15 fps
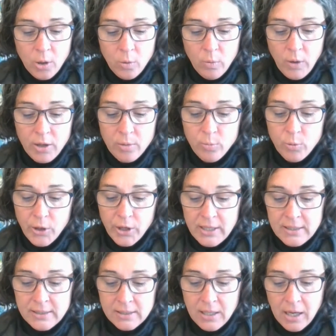where the
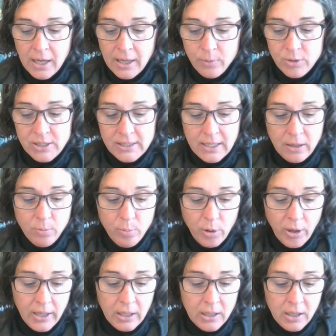morning sky was now
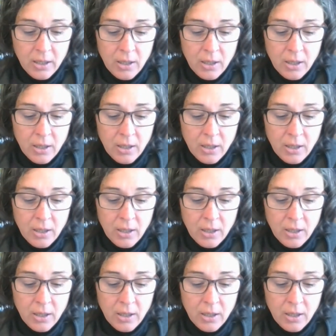bright,